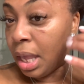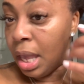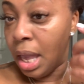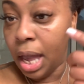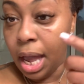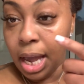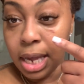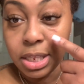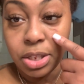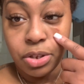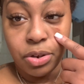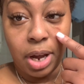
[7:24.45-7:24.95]

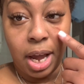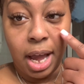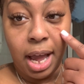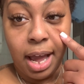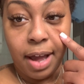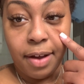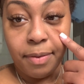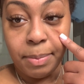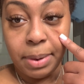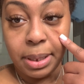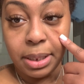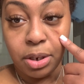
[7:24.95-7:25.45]
I still
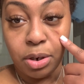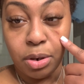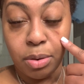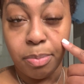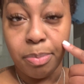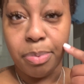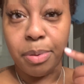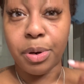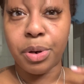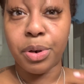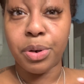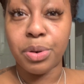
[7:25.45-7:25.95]
have my little
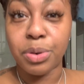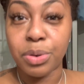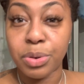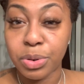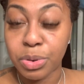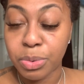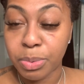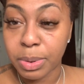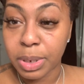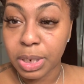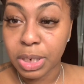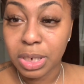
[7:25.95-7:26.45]
bruise,
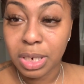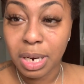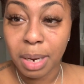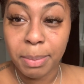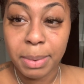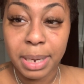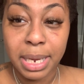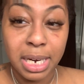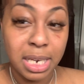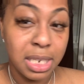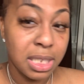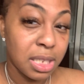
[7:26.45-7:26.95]
which I
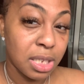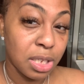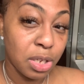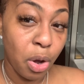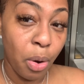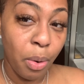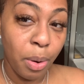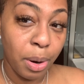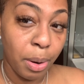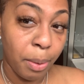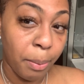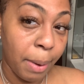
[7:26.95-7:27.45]
mean, it's
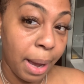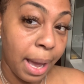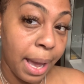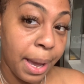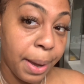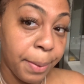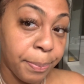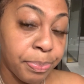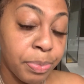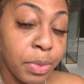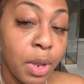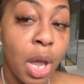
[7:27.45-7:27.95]
going away,